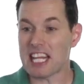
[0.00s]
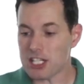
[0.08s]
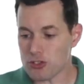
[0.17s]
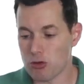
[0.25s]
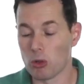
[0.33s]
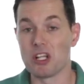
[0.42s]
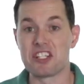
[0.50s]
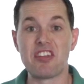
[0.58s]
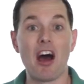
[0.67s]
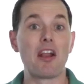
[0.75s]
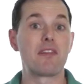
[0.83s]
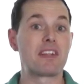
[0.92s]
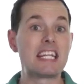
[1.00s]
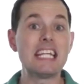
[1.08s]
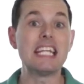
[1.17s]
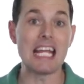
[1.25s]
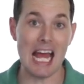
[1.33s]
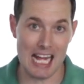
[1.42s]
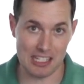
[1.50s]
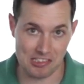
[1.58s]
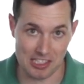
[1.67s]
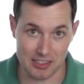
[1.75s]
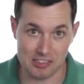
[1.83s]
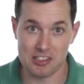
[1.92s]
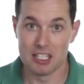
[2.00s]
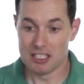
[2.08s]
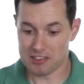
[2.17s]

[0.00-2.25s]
control a ton of key assets.